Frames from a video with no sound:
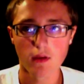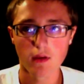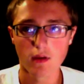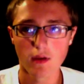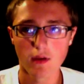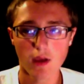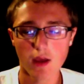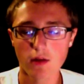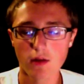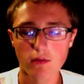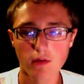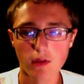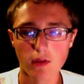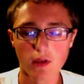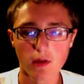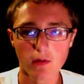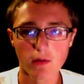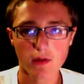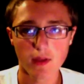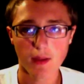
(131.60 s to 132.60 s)
I don't really know
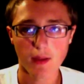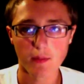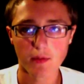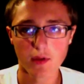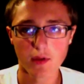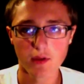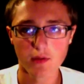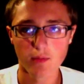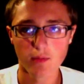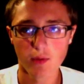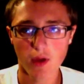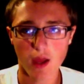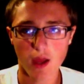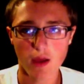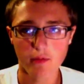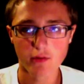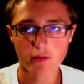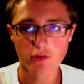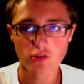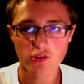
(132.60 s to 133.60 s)
what type it is, but I
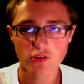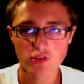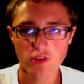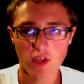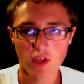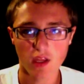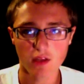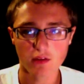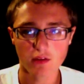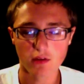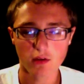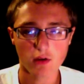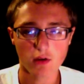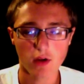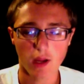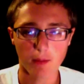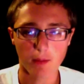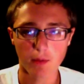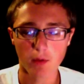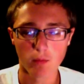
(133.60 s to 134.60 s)
would just say it's a
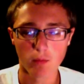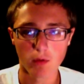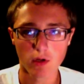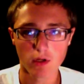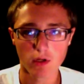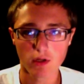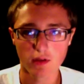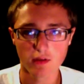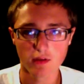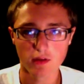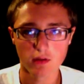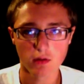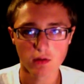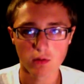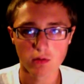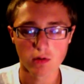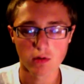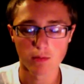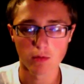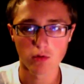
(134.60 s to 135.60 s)
crappy one because it's
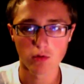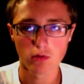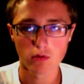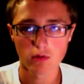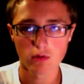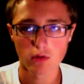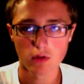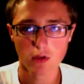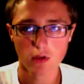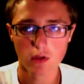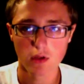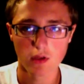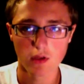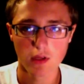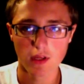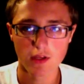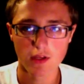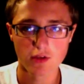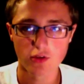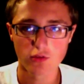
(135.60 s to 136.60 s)
horrible.
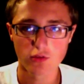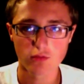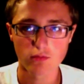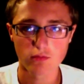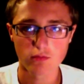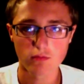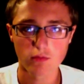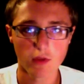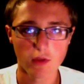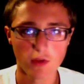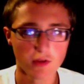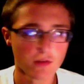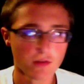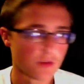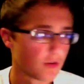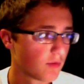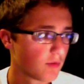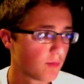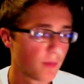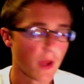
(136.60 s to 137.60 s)
It's
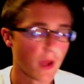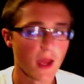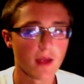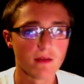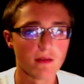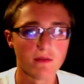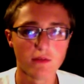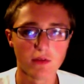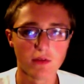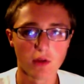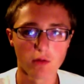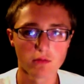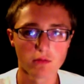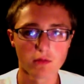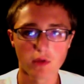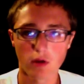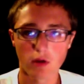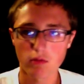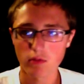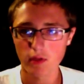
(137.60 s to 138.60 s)
just bad. So
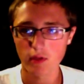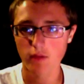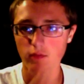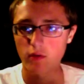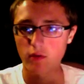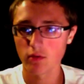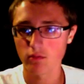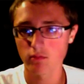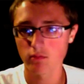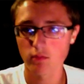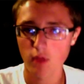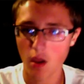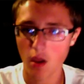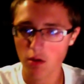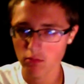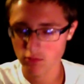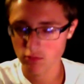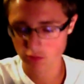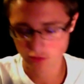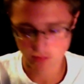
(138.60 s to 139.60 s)
don't even, no,
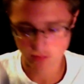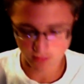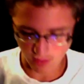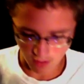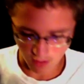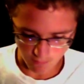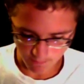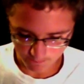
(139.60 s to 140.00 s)
just no.